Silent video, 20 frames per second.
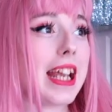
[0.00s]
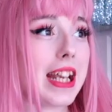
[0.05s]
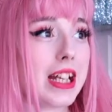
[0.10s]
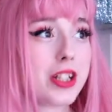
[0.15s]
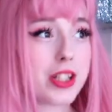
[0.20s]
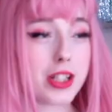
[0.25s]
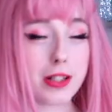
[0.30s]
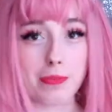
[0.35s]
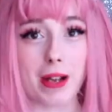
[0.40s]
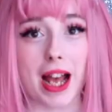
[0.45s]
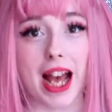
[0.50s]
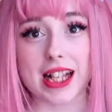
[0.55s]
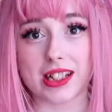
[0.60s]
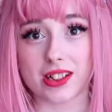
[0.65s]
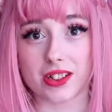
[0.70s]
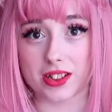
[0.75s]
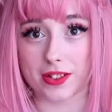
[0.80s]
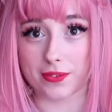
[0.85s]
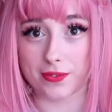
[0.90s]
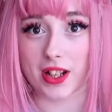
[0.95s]
in
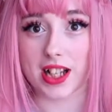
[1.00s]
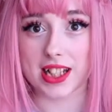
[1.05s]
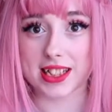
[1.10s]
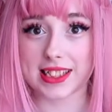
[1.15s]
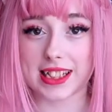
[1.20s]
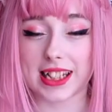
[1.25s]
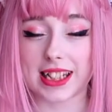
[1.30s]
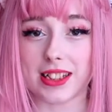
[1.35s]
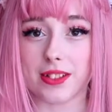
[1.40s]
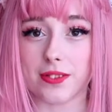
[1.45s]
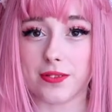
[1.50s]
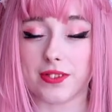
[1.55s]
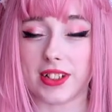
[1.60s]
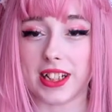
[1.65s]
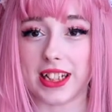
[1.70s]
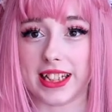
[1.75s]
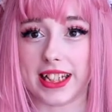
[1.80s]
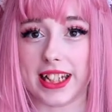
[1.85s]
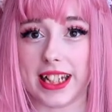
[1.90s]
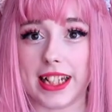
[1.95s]
Japan on the first day of
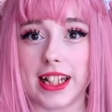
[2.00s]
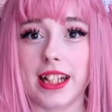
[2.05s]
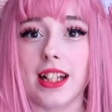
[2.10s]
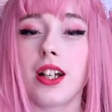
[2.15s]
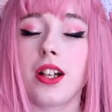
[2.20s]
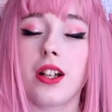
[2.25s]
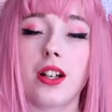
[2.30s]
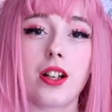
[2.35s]
the year,